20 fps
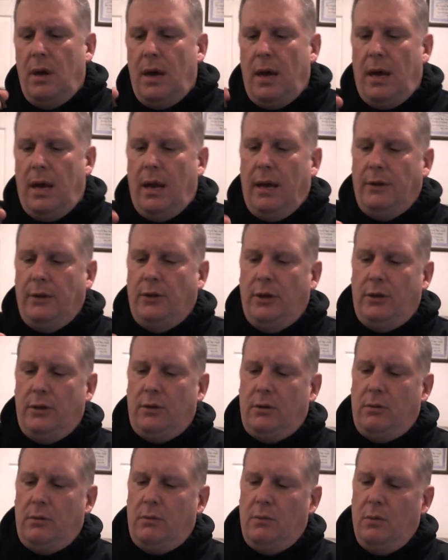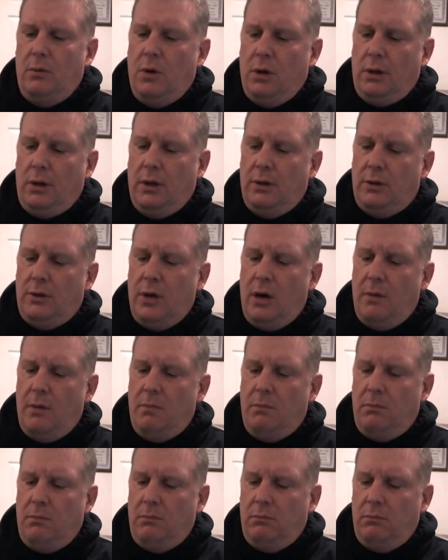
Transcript: and I just hook this up,